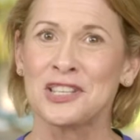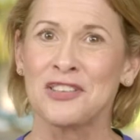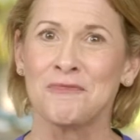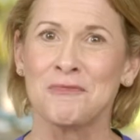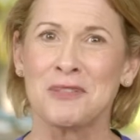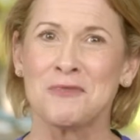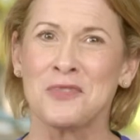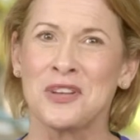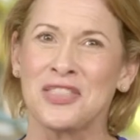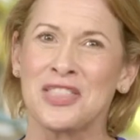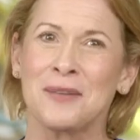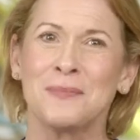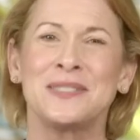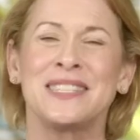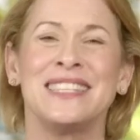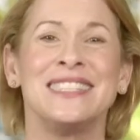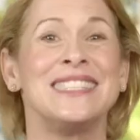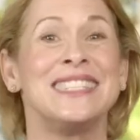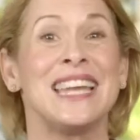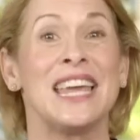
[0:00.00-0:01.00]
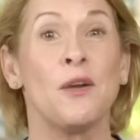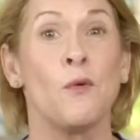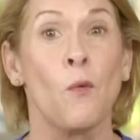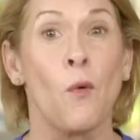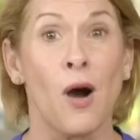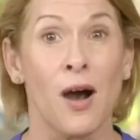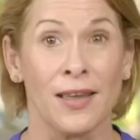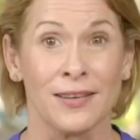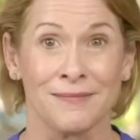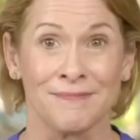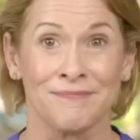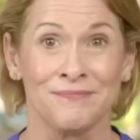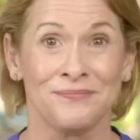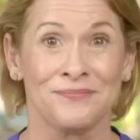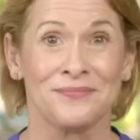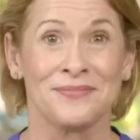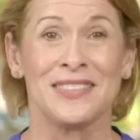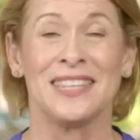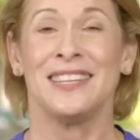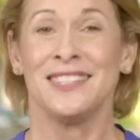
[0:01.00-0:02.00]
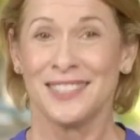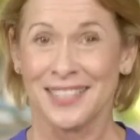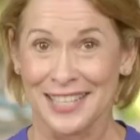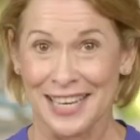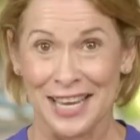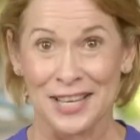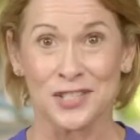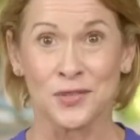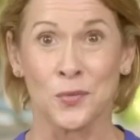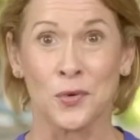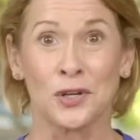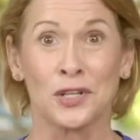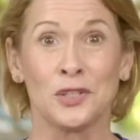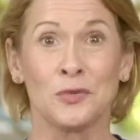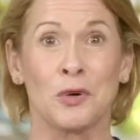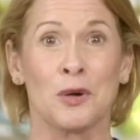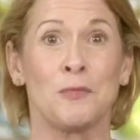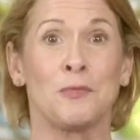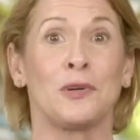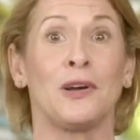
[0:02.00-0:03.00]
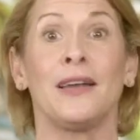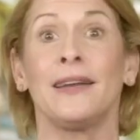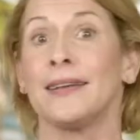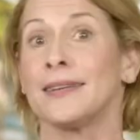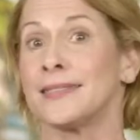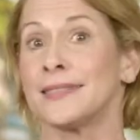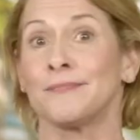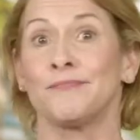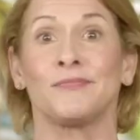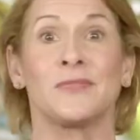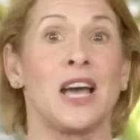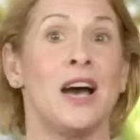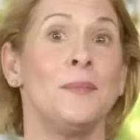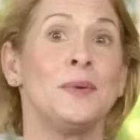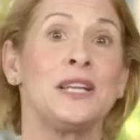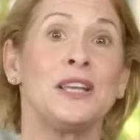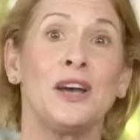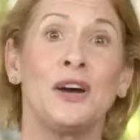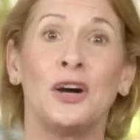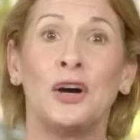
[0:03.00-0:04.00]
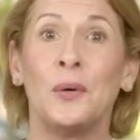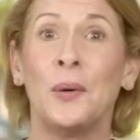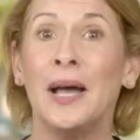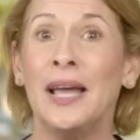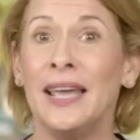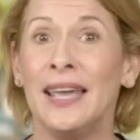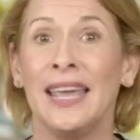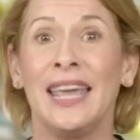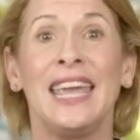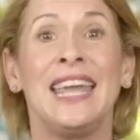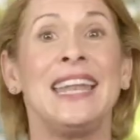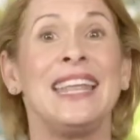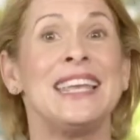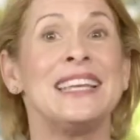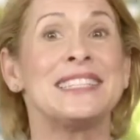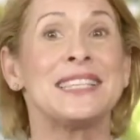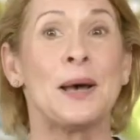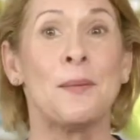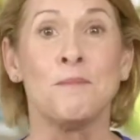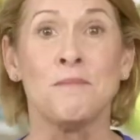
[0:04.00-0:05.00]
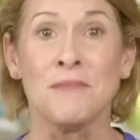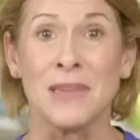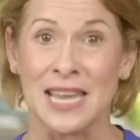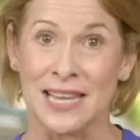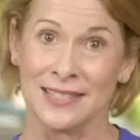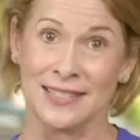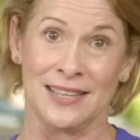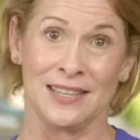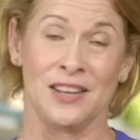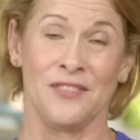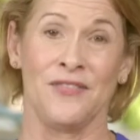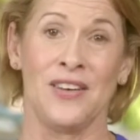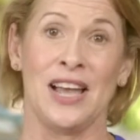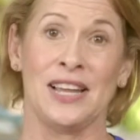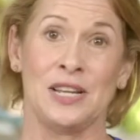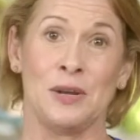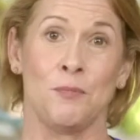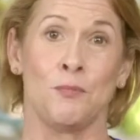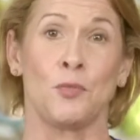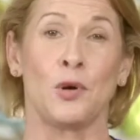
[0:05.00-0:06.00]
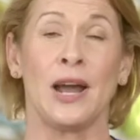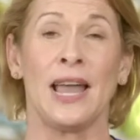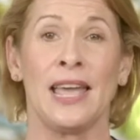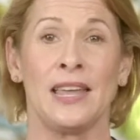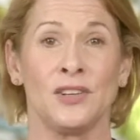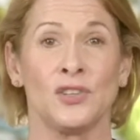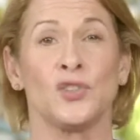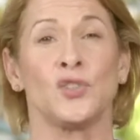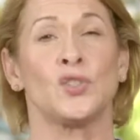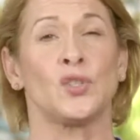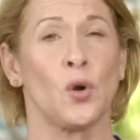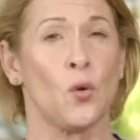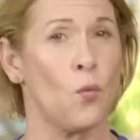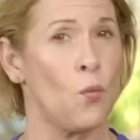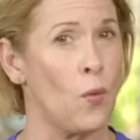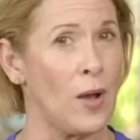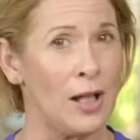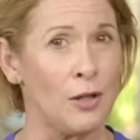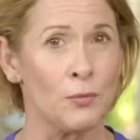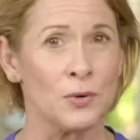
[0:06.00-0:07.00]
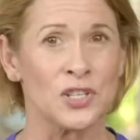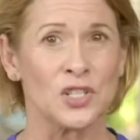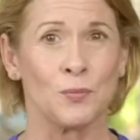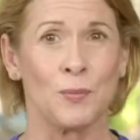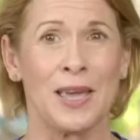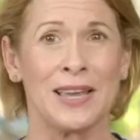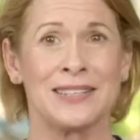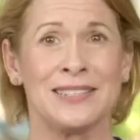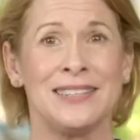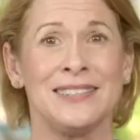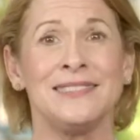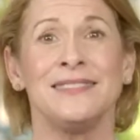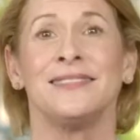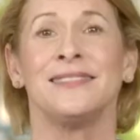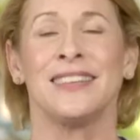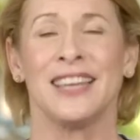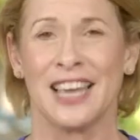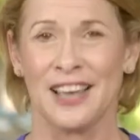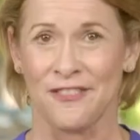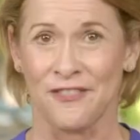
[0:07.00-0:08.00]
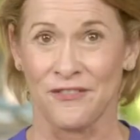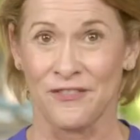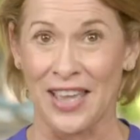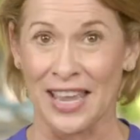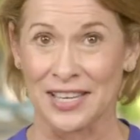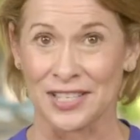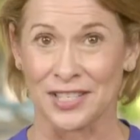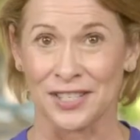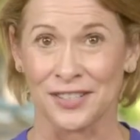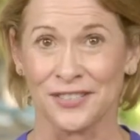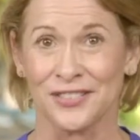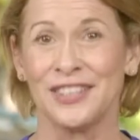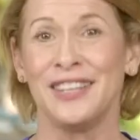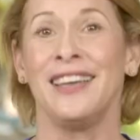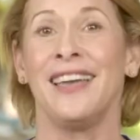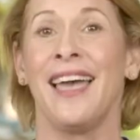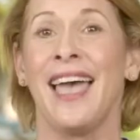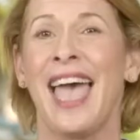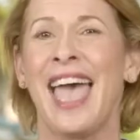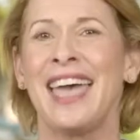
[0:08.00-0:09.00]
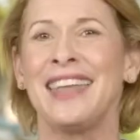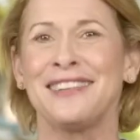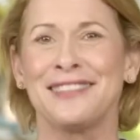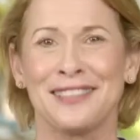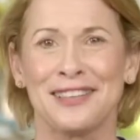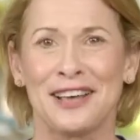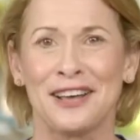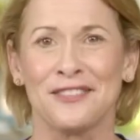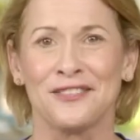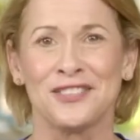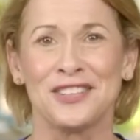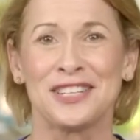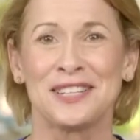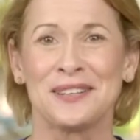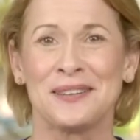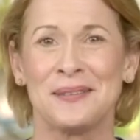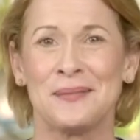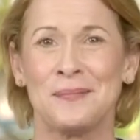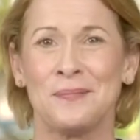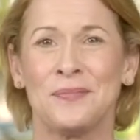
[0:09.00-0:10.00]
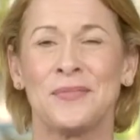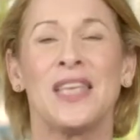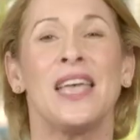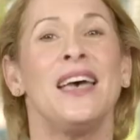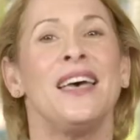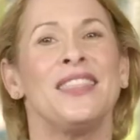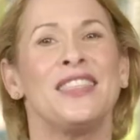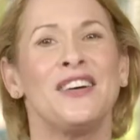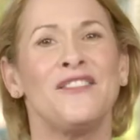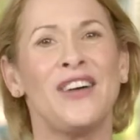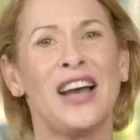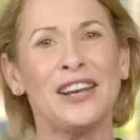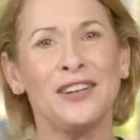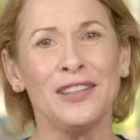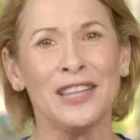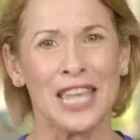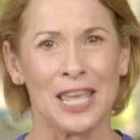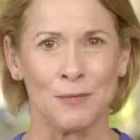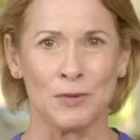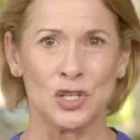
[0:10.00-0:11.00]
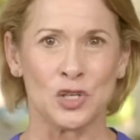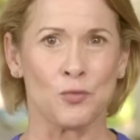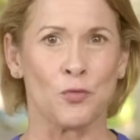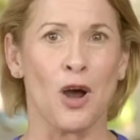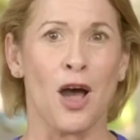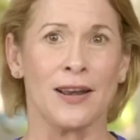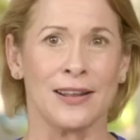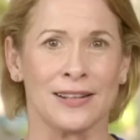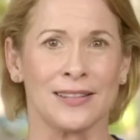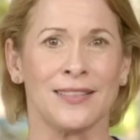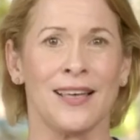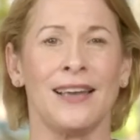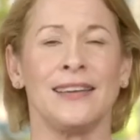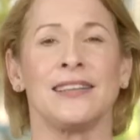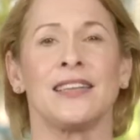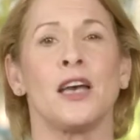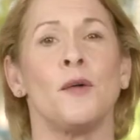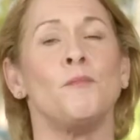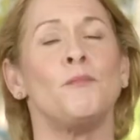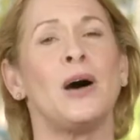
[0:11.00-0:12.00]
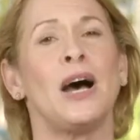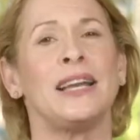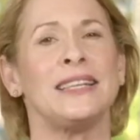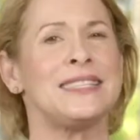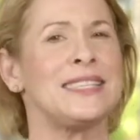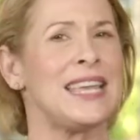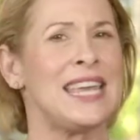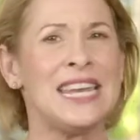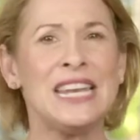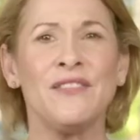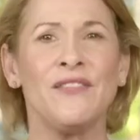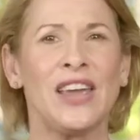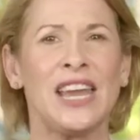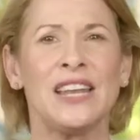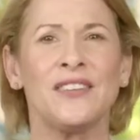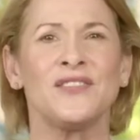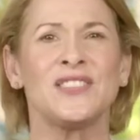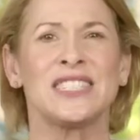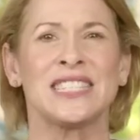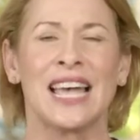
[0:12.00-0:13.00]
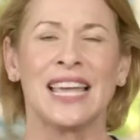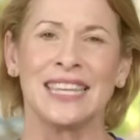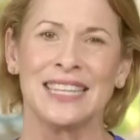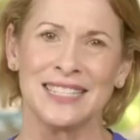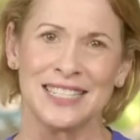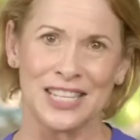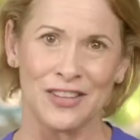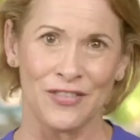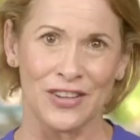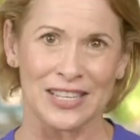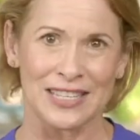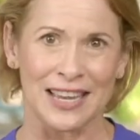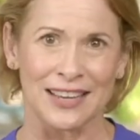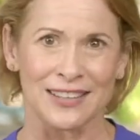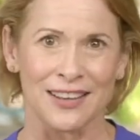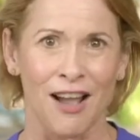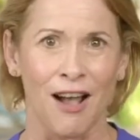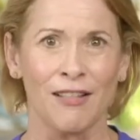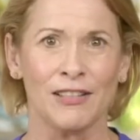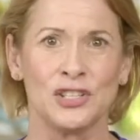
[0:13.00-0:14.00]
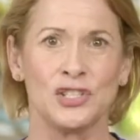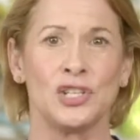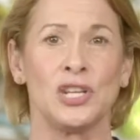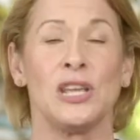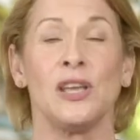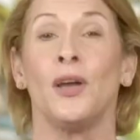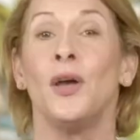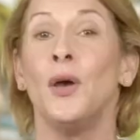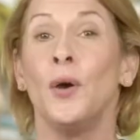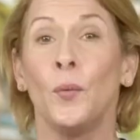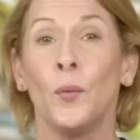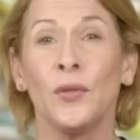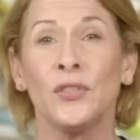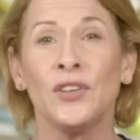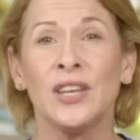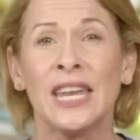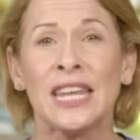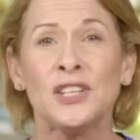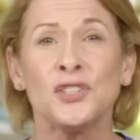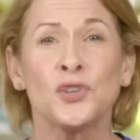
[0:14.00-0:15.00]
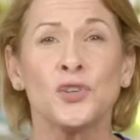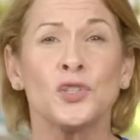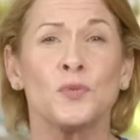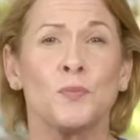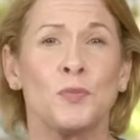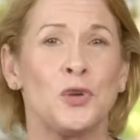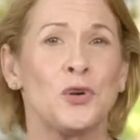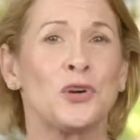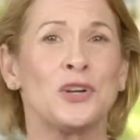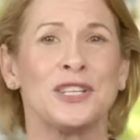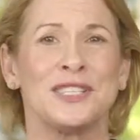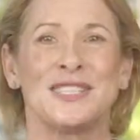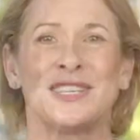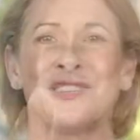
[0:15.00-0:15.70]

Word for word: have been with them since day one. In today's world where products come and go, it is amazing to find a brand so well respected, effective, and loved. The Vital Image product line combines innovative scientific technology with nature's purest